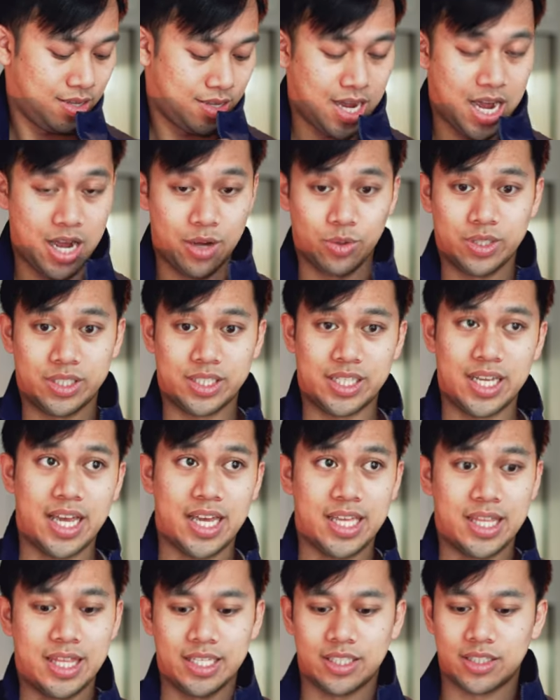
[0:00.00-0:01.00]
I would say
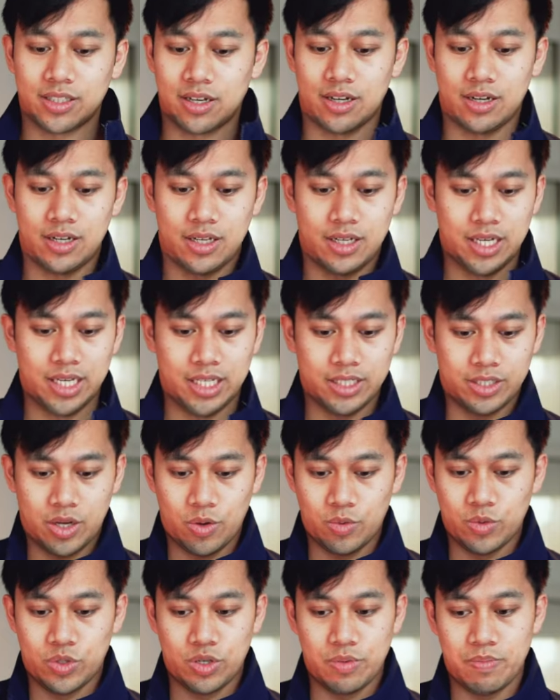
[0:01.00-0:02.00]
this color is
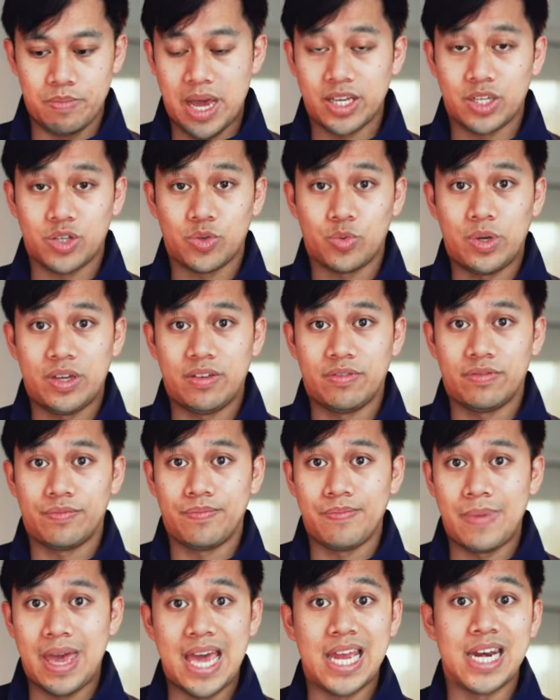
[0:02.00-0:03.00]
going to match with
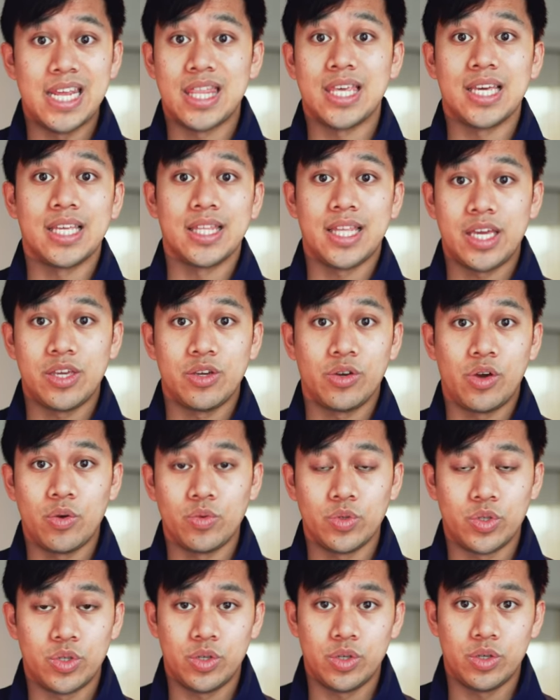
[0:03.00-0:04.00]
anything that you're going
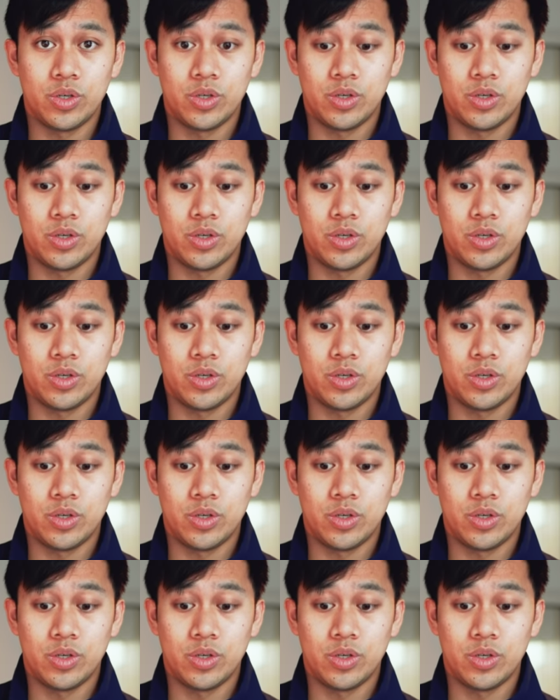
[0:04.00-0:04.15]
to